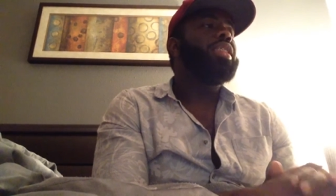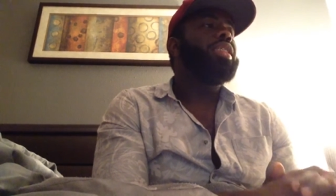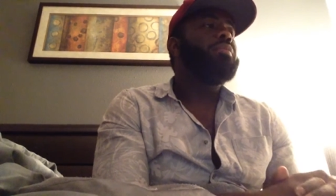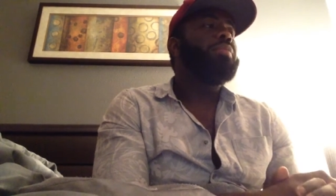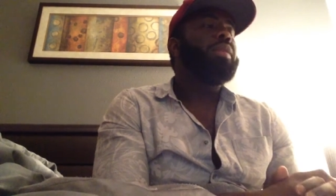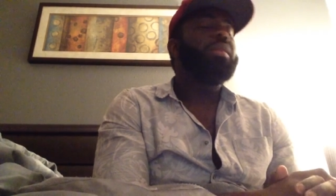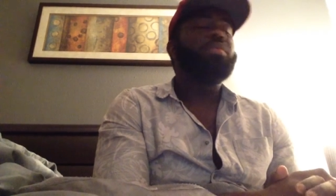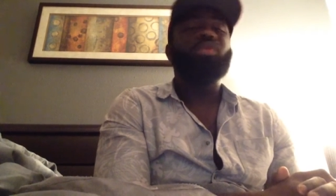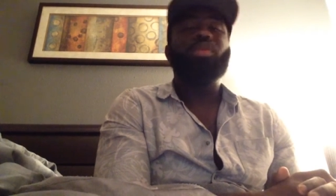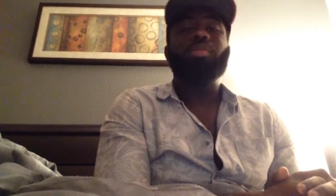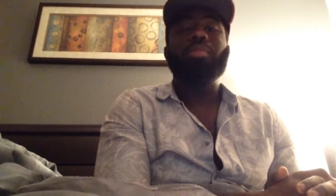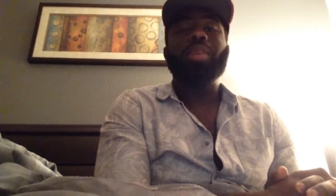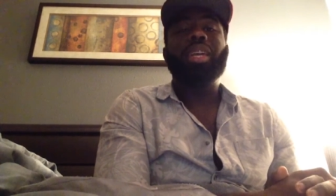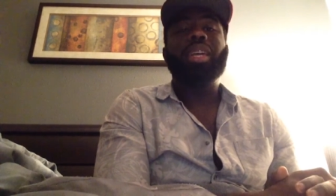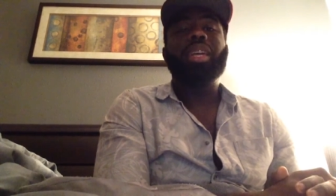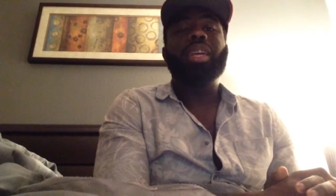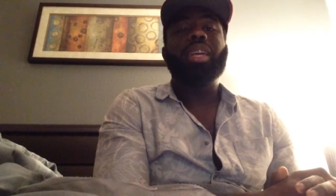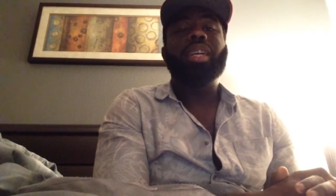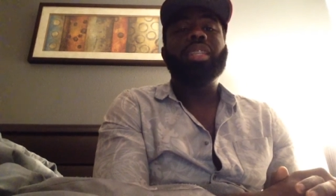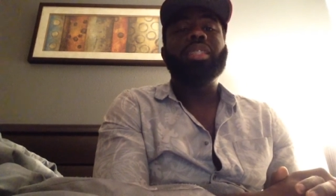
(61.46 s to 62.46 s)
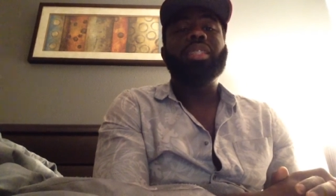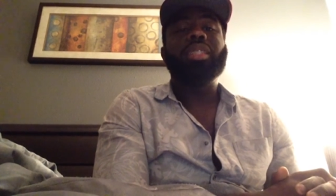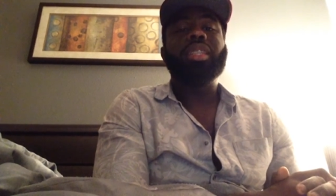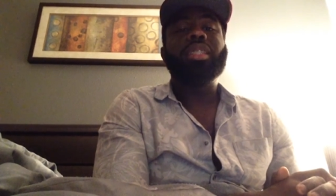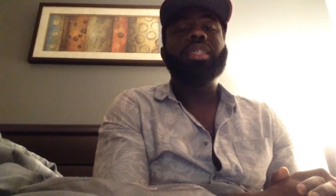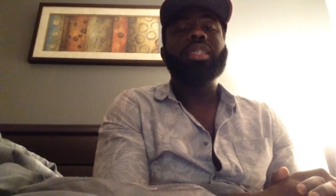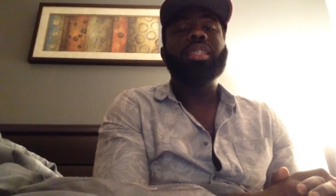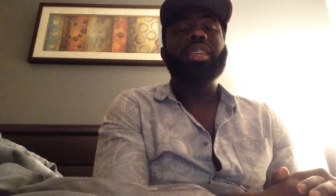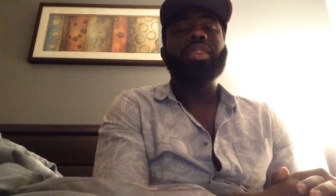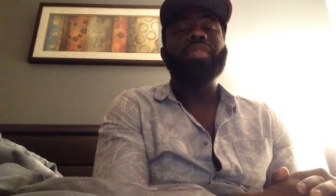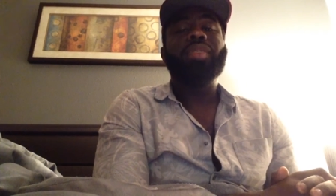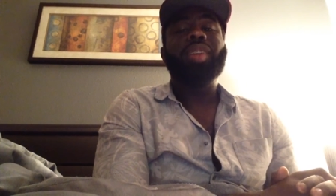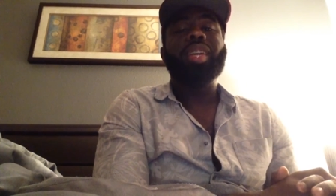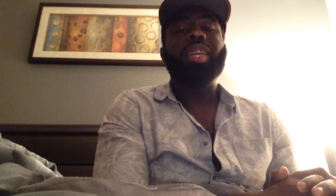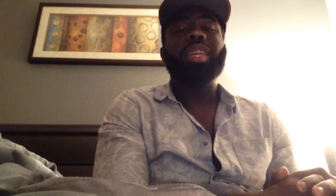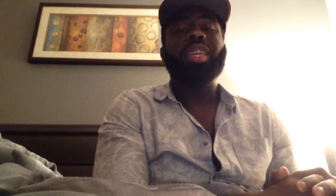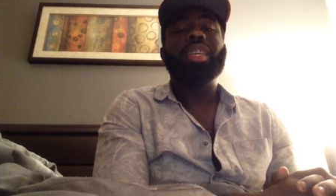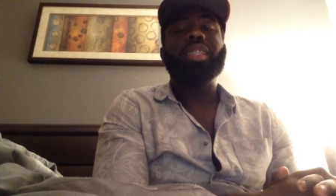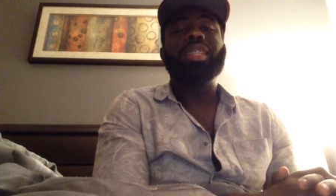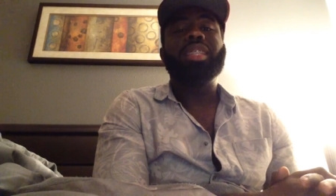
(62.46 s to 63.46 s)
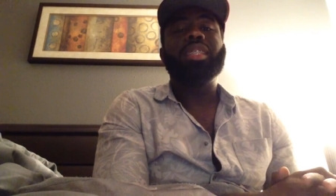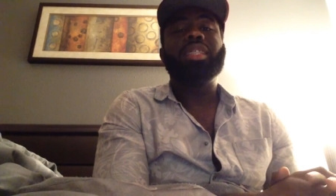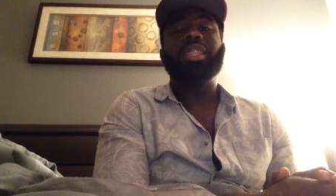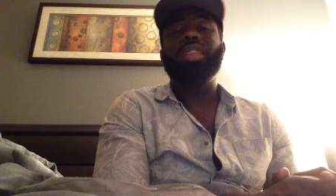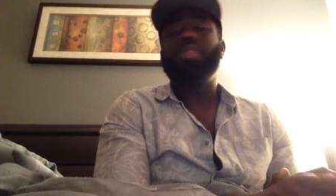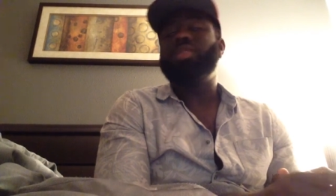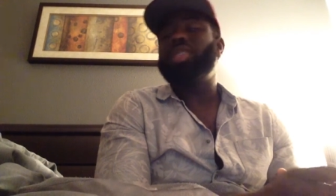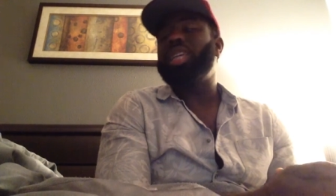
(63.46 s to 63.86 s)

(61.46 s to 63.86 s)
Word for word: people were being insensitive in a sensitive